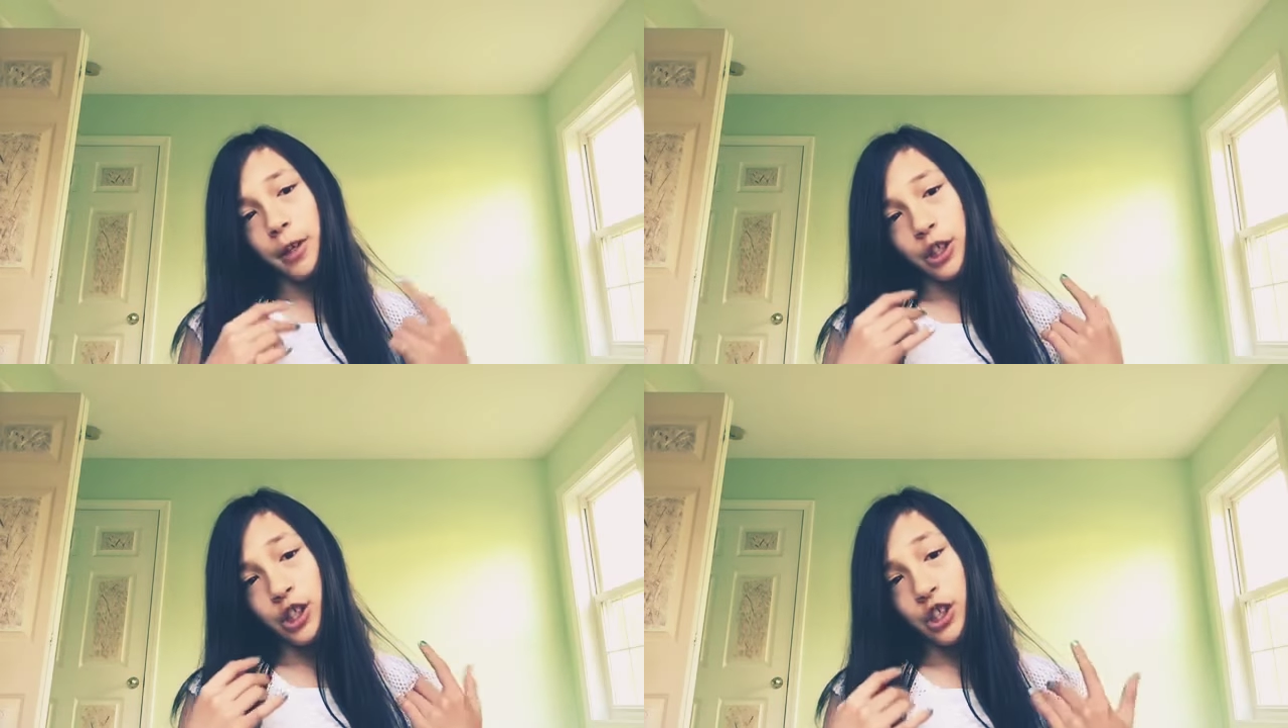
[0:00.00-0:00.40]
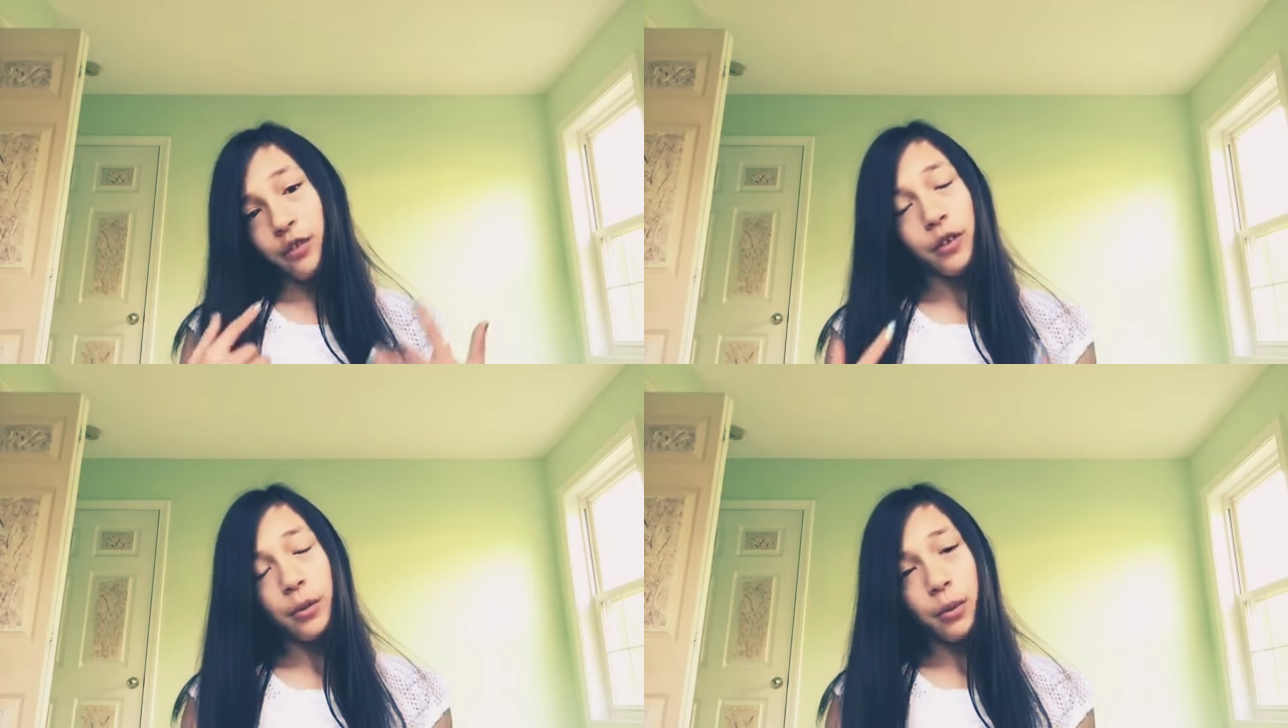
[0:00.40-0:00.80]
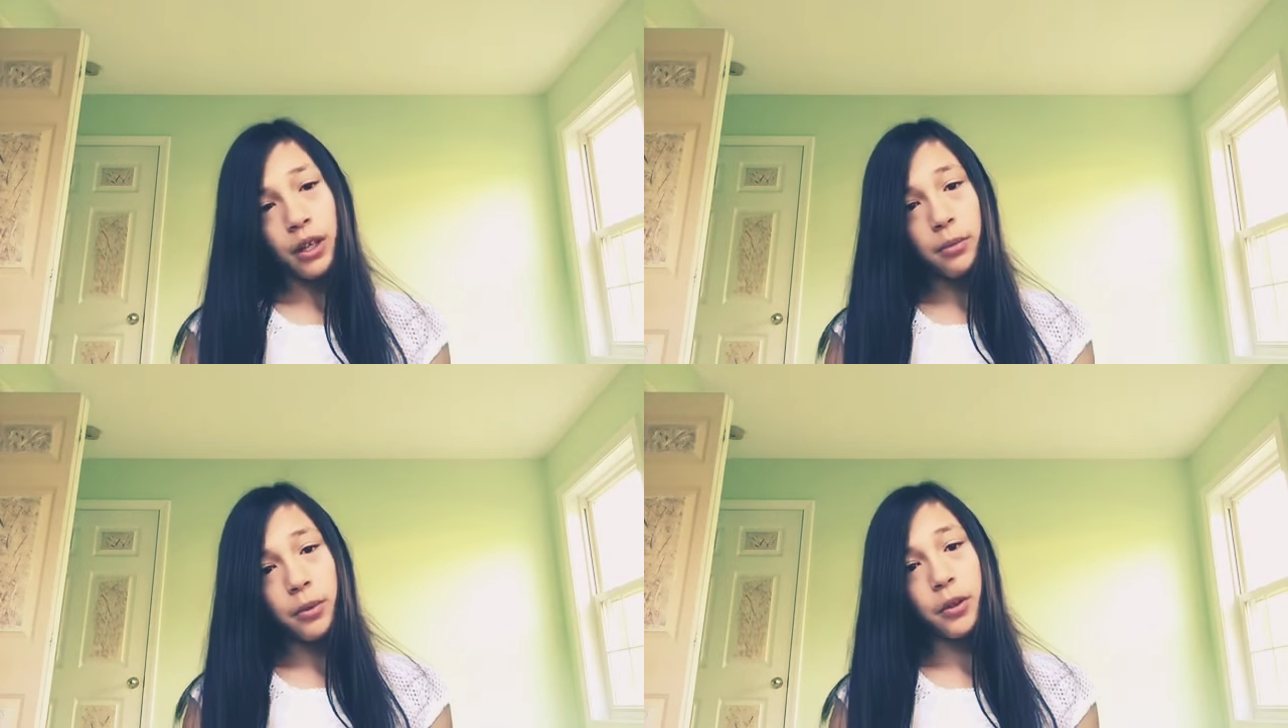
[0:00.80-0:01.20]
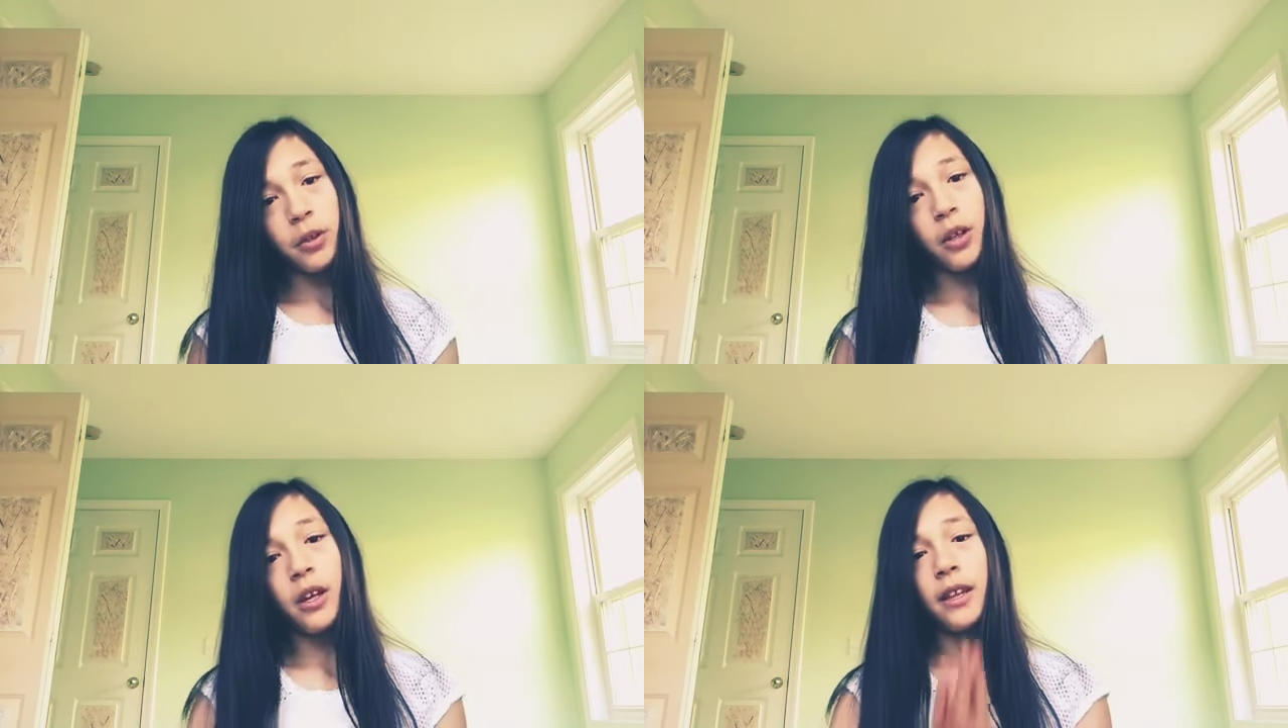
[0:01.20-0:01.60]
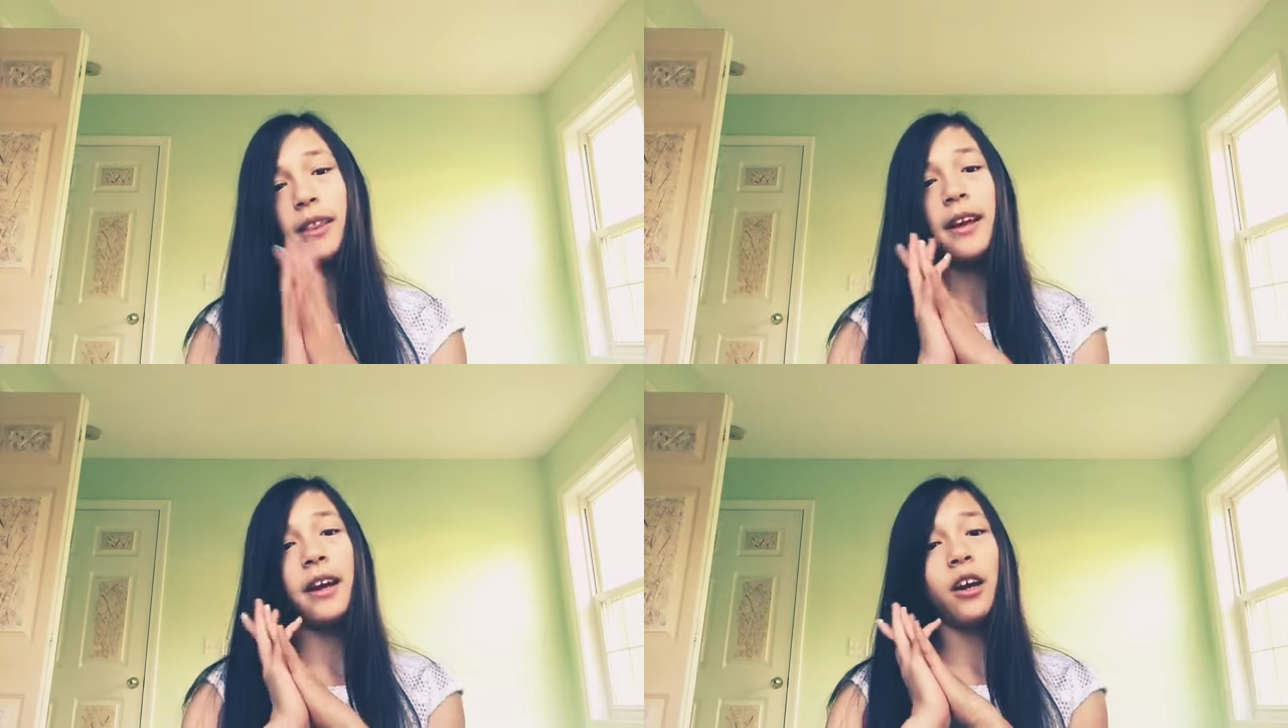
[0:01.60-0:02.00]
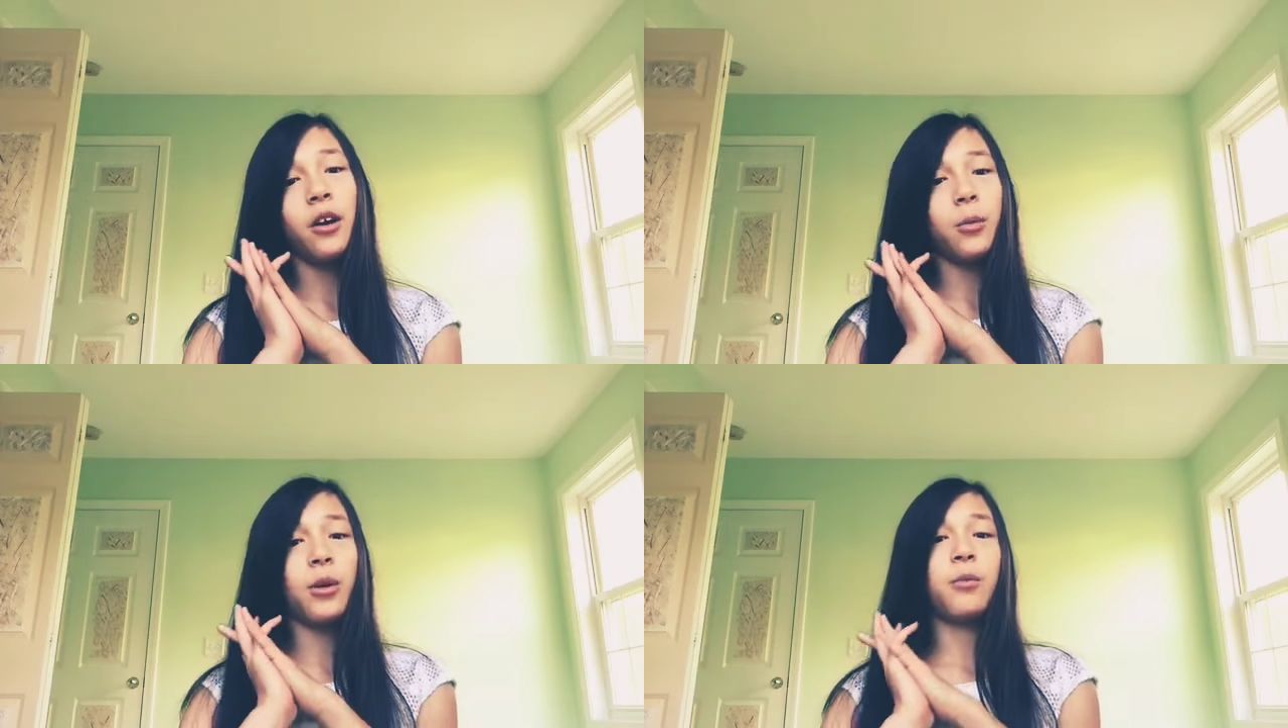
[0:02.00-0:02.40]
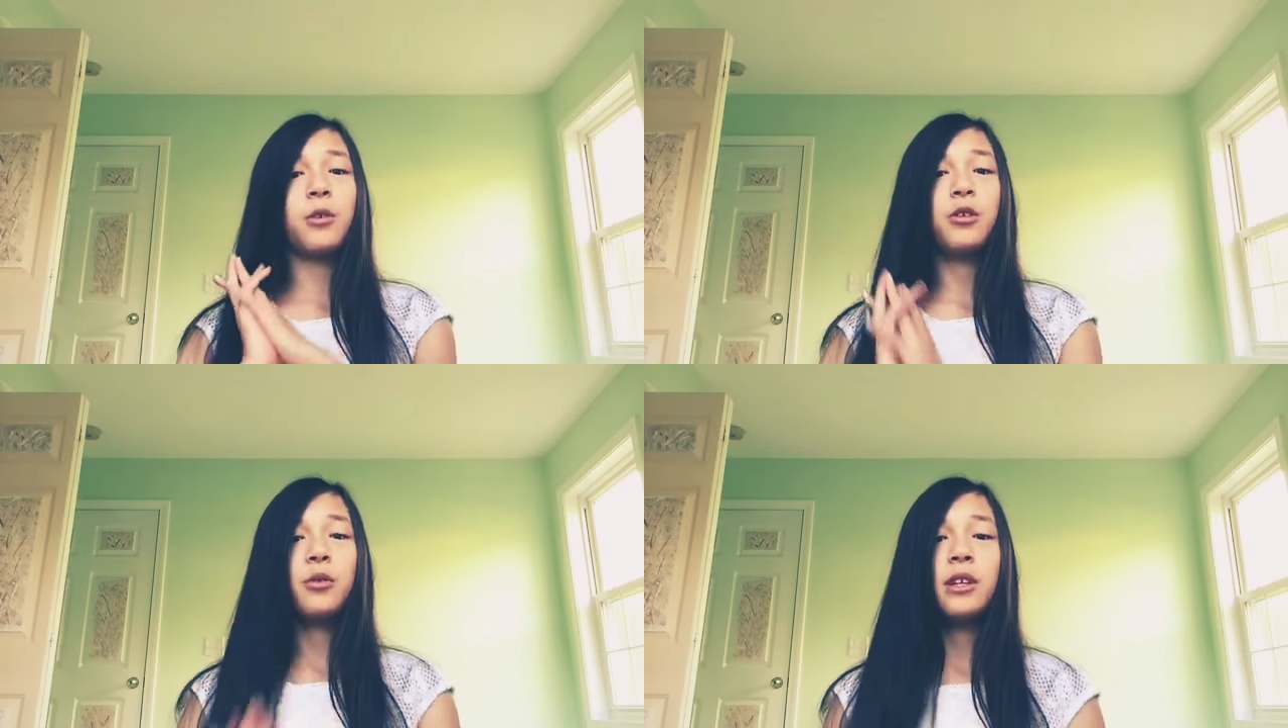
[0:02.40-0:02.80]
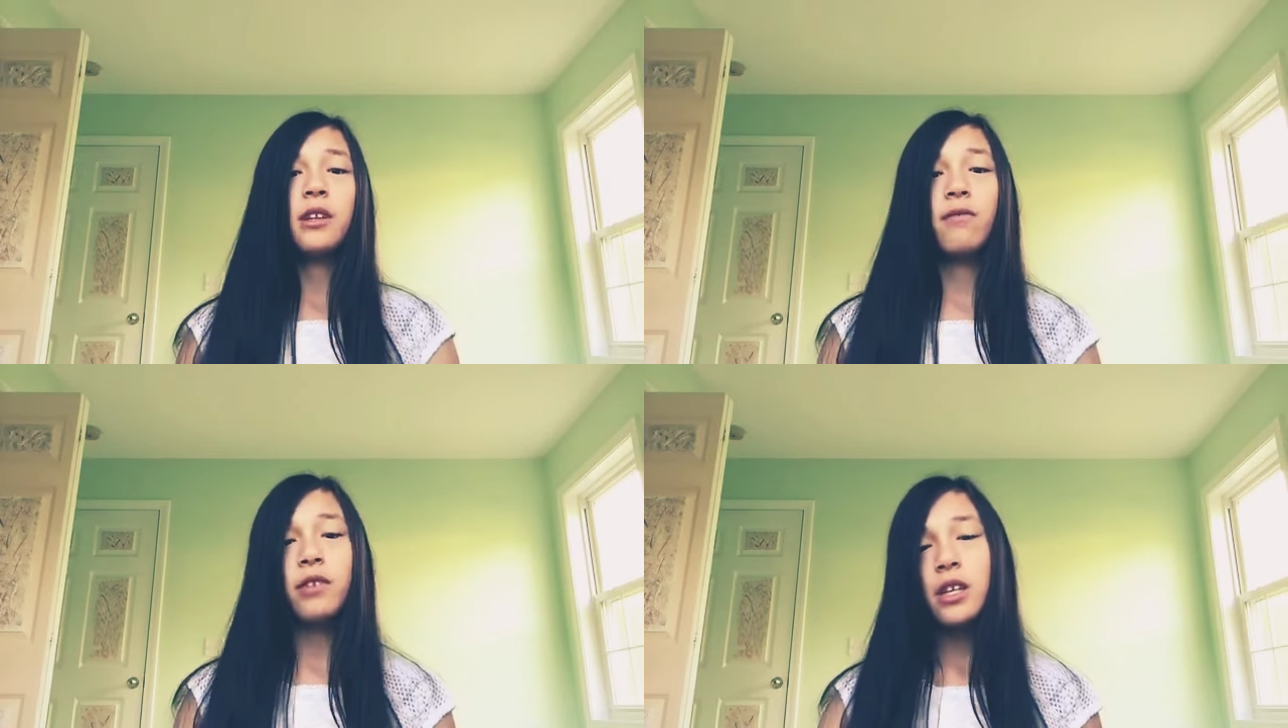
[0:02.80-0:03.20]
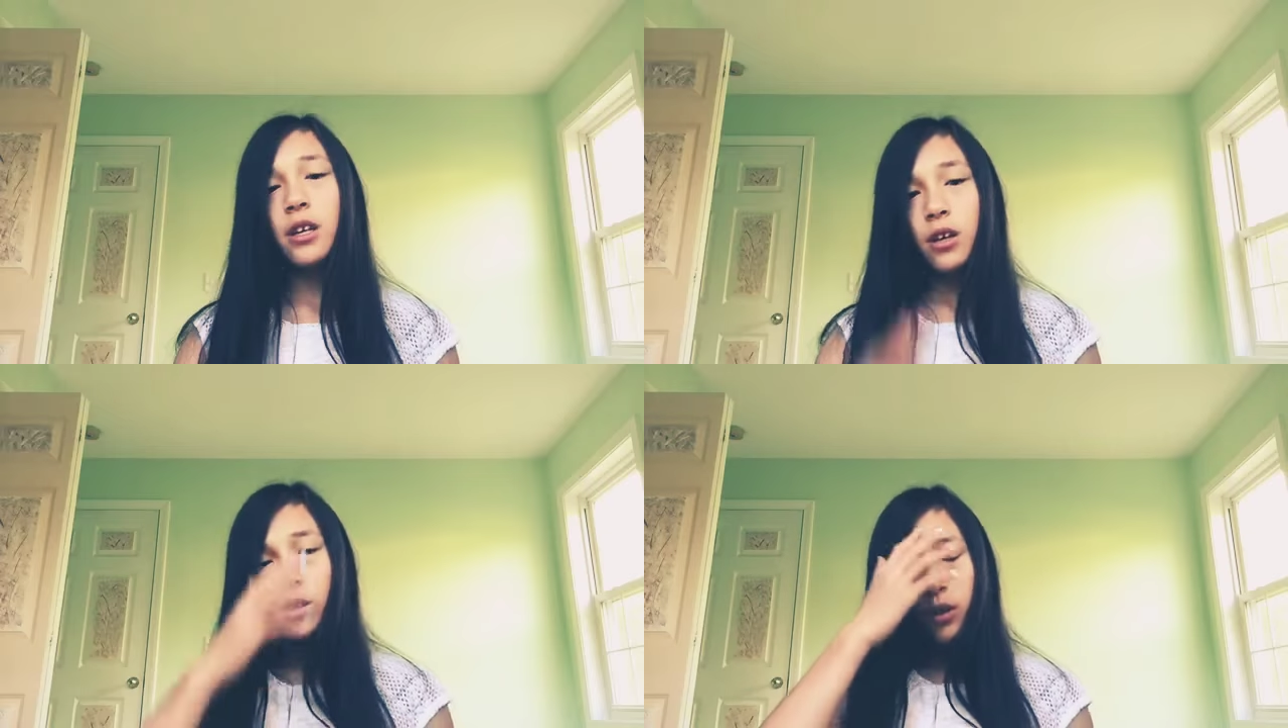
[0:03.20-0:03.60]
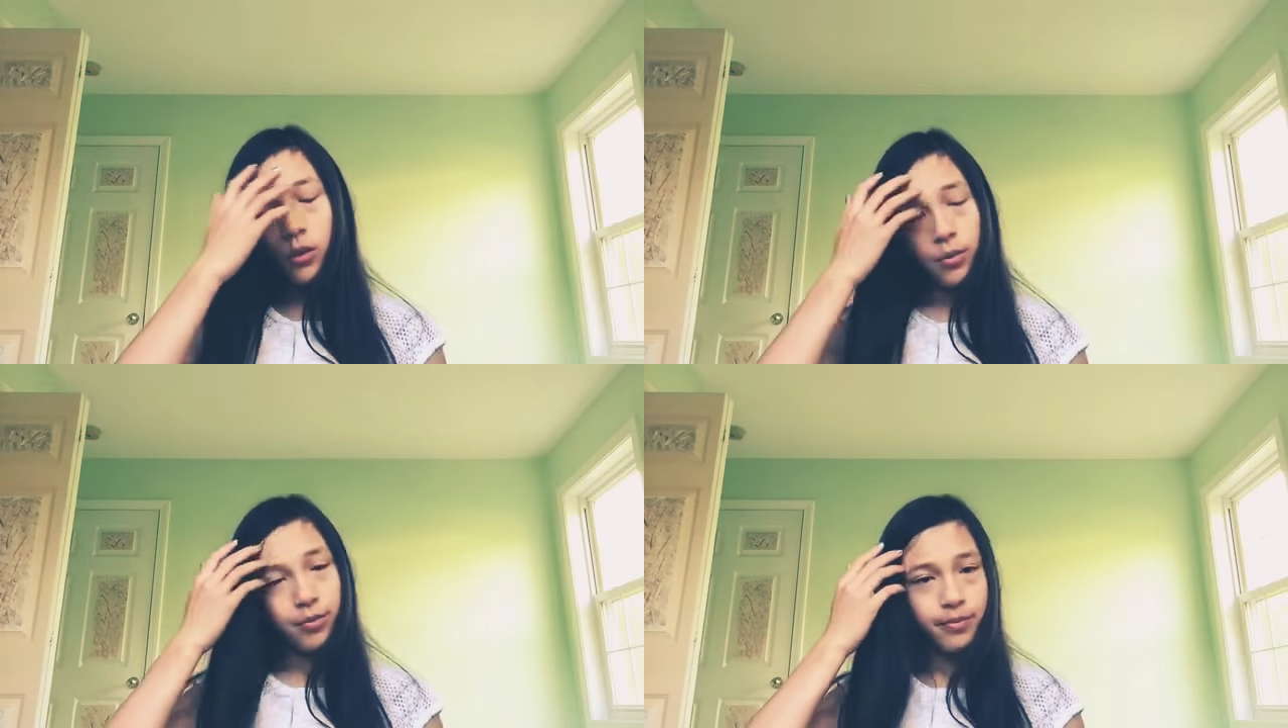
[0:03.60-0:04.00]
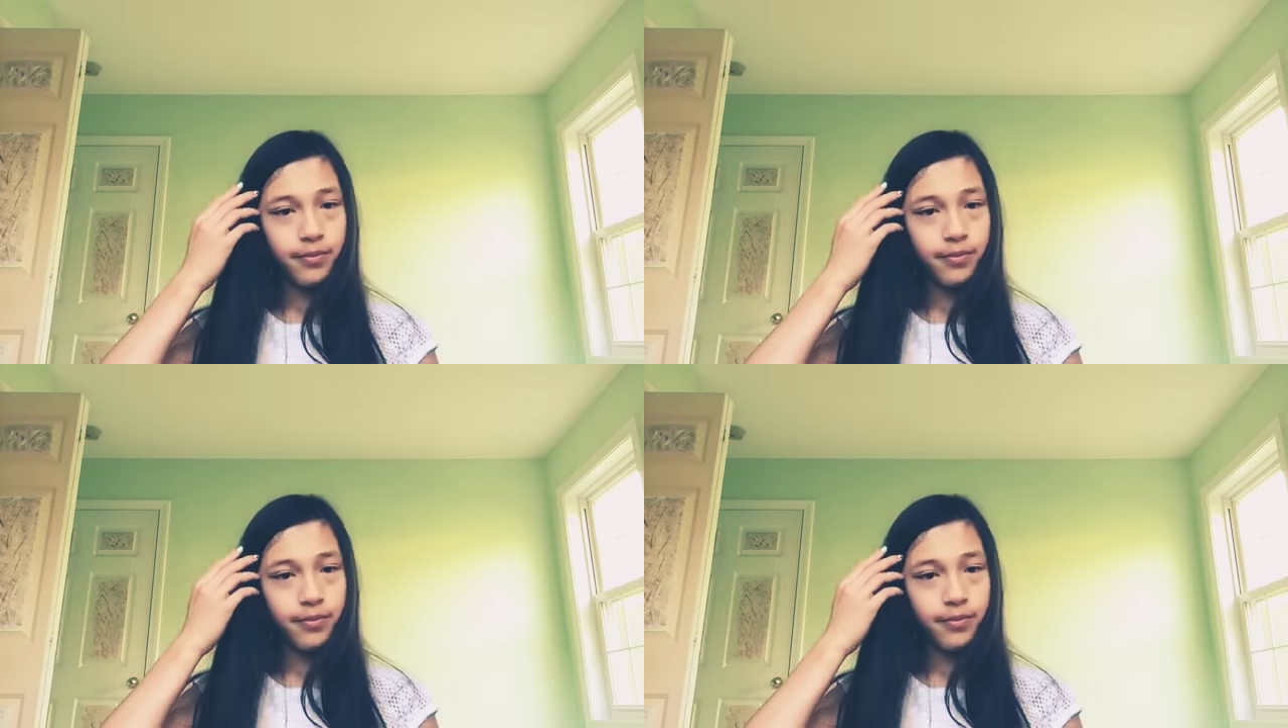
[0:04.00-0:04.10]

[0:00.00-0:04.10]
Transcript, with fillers: bunch of different people in there when we're doing the video,